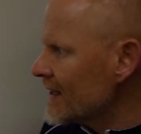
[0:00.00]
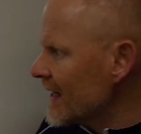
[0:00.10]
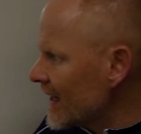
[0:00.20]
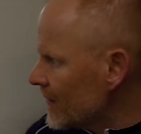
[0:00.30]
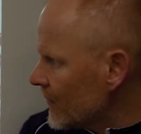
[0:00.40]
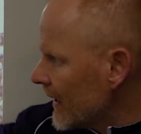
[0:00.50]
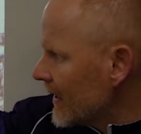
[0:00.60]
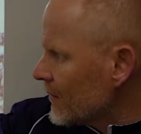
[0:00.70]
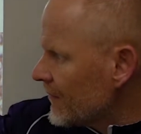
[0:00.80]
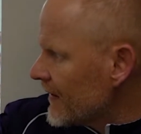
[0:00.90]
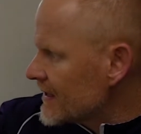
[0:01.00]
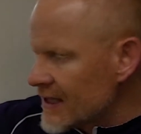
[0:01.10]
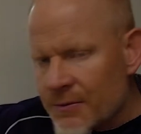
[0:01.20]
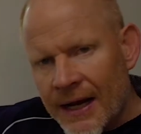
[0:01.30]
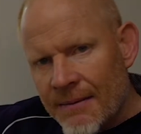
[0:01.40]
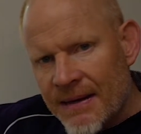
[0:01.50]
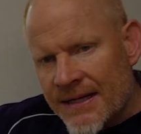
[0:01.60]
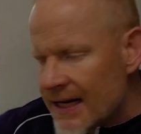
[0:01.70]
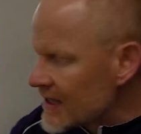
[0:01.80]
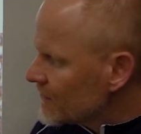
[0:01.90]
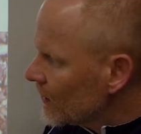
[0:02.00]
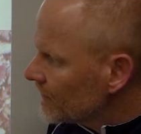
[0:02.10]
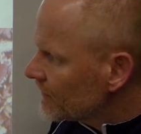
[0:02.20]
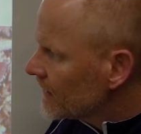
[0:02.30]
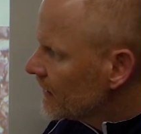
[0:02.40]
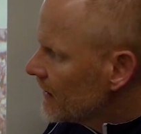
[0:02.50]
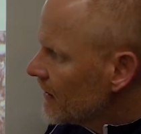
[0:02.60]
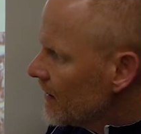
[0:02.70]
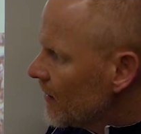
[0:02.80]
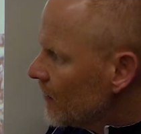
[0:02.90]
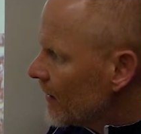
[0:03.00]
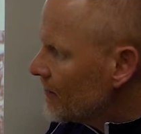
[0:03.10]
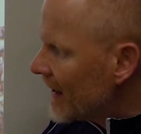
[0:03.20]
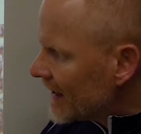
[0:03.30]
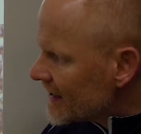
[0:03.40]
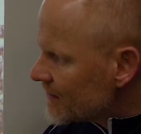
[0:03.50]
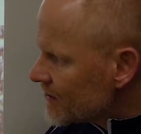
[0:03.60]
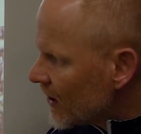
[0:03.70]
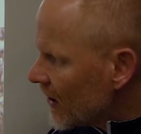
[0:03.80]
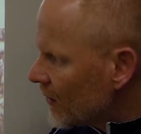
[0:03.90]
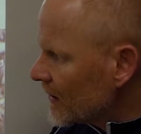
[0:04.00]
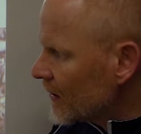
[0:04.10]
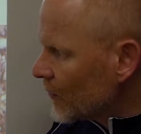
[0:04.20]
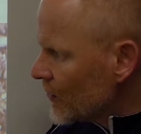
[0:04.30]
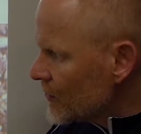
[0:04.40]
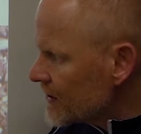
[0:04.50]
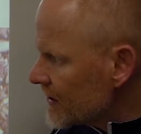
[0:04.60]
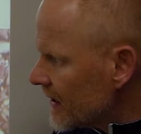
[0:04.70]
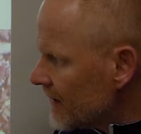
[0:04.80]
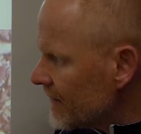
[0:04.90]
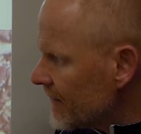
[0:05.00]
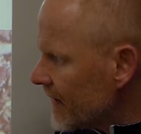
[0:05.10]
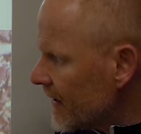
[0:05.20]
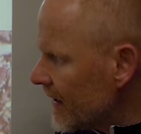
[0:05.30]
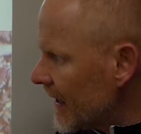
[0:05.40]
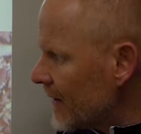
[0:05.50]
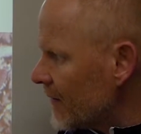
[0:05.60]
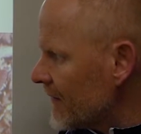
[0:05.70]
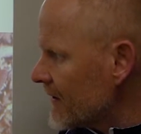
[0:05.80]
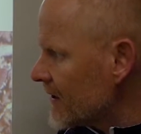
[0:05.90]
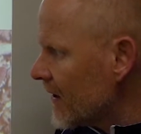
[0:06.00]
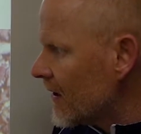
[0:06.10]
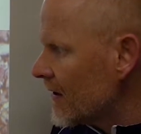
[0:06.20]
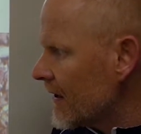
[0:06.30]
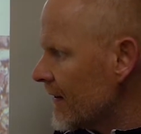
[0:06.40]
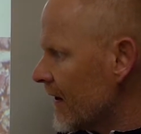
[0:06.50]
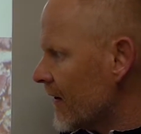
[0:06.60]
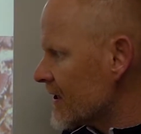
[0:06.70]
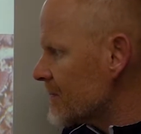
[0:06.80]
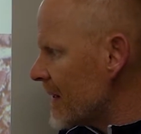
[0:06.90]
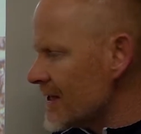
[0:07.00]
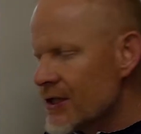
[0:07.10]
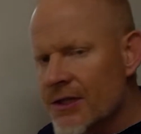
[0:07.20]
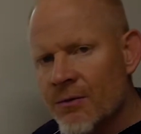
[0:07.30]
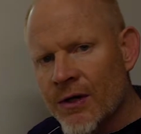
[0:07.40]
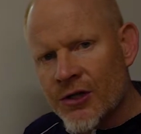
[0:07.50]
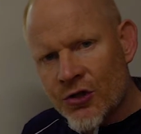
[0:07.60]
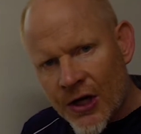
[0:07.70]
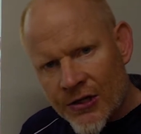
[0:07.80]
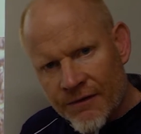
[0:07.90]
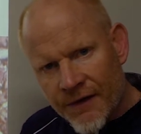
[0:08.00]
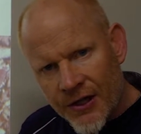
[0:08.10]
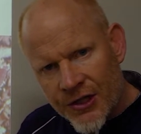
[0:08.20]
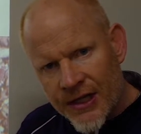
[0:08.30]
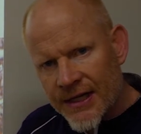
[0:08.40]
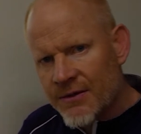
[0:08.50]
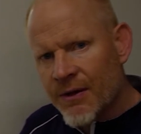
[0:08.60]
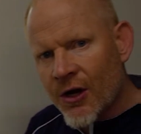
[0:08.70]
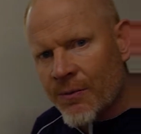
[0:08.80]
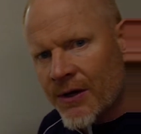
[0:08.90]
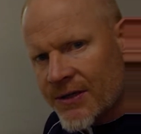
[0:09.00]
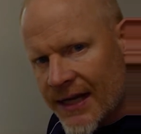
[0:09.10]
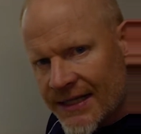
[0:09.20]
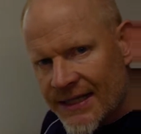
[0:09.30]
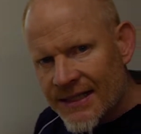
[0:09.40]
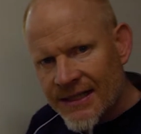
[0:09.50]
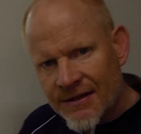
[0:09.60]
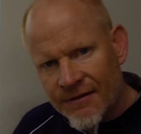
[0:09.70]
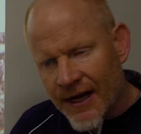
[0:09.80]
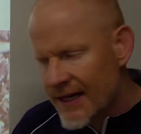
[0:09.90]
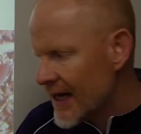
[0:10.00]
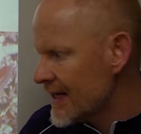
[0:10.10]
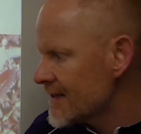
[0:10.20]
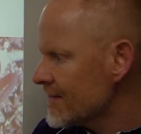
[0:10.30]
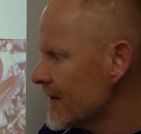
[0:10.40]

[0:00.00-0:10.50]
is animal phys? That's what AP stands for. What mechanisms are, what the roots of animal phys are, their expense, what structure and function is, what homeostasis is defined as,